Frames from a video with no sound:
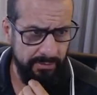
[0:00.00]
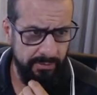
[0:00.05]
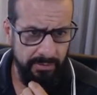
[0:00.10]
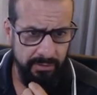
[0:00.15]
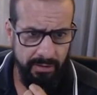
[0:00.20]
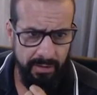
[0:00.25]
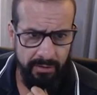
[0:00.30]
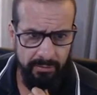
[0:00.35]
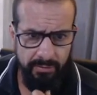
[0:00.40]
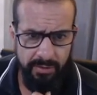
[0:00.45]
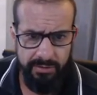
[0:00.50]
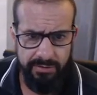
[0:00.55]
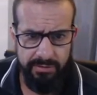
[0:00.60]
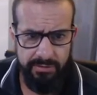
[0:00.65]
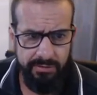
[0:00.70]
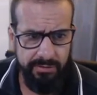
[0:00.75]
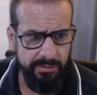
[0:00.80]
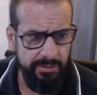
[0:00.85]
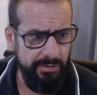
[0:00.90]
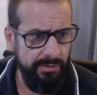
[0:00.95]

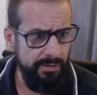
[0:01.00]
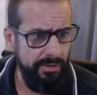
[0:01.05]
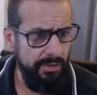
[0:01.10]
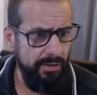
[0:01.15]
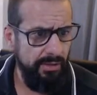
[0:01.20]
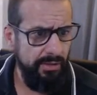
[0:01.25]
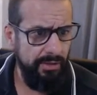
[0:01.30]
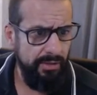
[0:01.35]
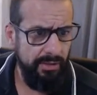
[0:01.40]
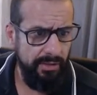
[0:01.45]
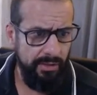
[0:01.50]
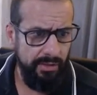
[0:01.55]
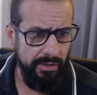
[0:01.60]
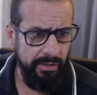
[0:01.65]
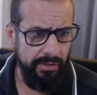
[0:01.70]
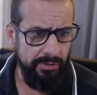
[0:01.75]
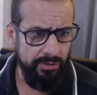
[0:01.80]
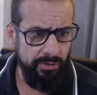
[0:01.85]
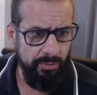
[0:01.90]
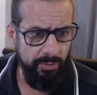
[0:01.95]
registered
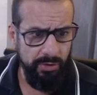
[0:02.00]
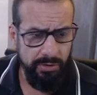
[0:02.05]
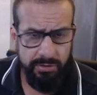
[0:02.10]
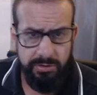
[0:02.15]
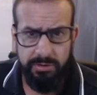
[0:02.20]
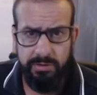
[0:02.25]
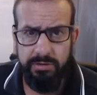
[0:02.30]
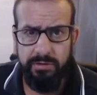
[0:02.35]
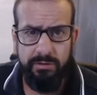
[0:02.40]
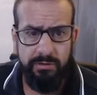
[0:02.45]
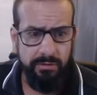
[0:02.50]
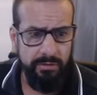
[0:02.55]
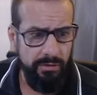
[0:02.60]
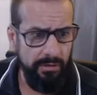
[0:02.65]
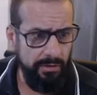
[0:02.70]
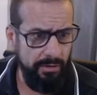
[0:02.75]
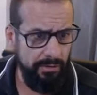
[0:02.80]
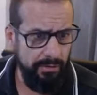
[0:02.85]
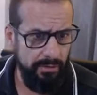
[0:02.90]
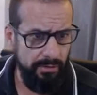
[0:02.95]
2 books,
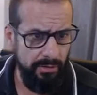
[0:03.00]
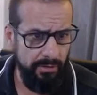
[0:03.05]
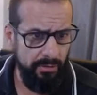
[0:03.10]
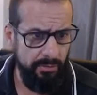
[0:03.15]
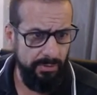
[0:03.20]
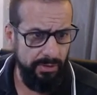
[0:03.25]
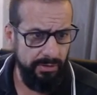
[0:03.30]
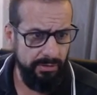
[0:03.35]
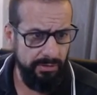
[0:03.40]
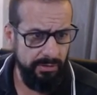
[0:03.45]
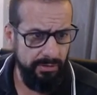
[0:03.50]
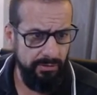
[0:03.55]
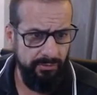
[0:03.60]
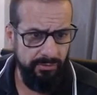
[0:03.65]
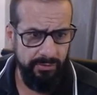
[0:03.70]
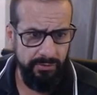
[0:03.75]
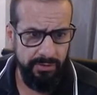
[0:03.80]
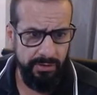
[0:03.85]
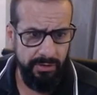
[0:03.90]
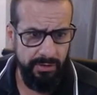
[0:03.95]
The Neuromancer
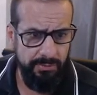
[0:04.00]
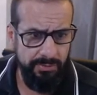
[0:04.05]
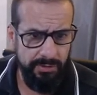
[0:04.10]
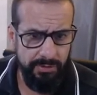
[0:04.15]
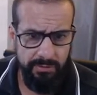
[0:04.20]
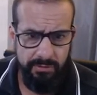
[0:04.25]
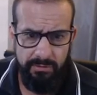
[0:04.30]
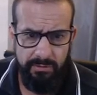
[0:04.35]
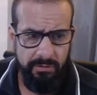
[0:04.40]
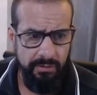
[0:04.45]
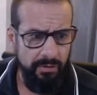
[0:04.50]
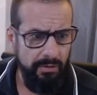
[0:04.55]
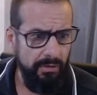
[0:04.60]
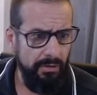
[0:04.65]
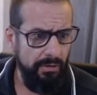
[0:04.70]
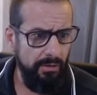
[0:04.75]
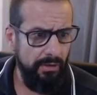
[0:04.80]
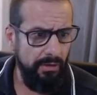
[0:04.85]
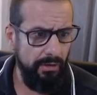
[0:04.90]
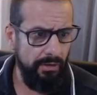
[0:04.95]
from Gibson
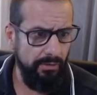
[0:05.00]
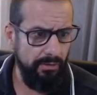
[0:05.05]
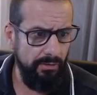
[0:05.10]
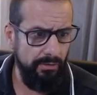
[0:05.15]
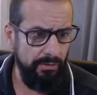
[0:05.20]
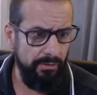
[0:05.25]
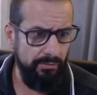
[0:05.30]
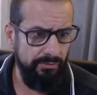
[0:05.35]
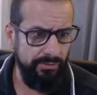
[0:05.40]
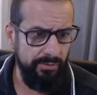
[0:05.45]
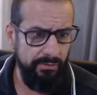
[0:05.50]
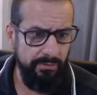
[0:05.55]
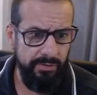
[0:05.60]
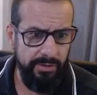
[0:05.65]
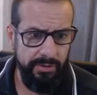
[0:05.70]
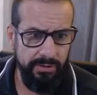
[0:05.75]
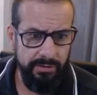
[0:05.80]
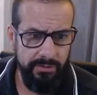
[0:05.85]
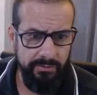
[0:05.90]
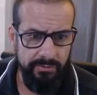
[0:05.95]
and Lord of the
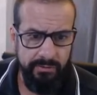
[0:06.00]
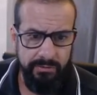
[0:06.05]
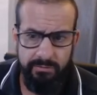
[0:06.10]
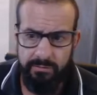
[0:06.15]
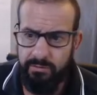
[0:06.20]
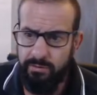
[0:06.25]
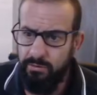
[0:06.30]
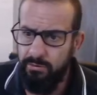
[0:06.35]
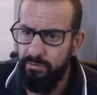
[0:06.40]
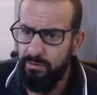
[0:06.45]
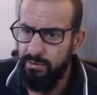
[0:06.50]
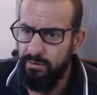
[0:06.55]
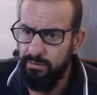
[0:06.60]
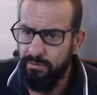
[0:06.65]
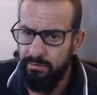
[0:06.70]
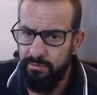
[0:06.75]
Rings from Tolkien.